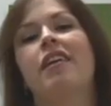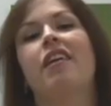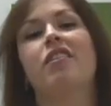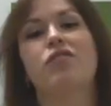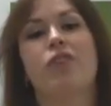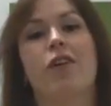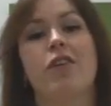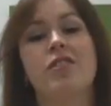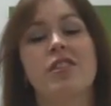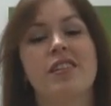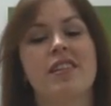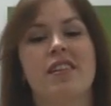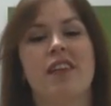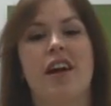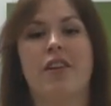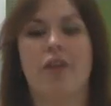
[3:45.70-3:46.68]
Now as far as the
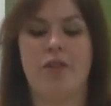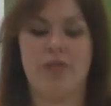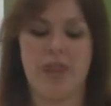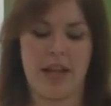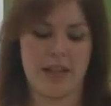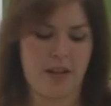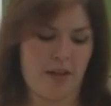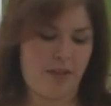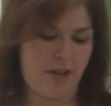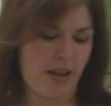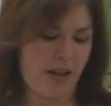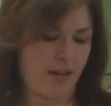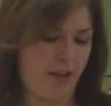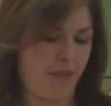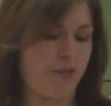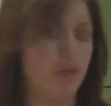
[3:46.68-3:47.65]
design goes, I love it.
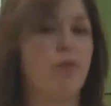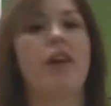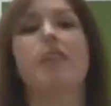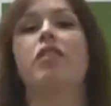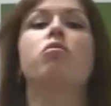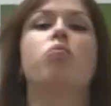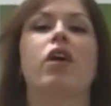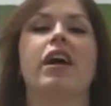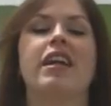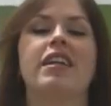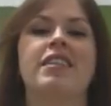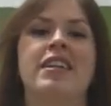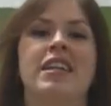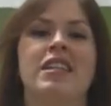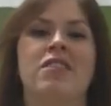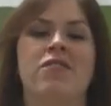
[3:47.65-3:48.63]
I love the red and white. I
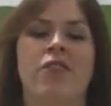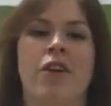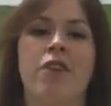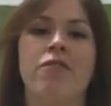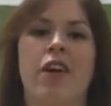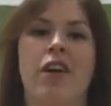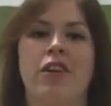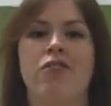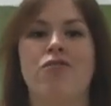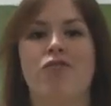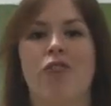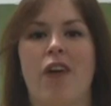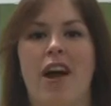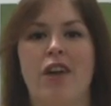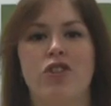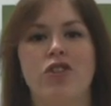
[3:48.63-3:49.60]
think it's very fun and
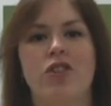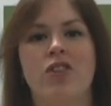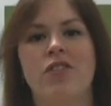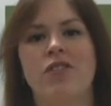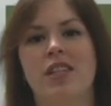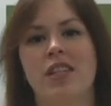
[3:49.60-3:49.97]
fresh.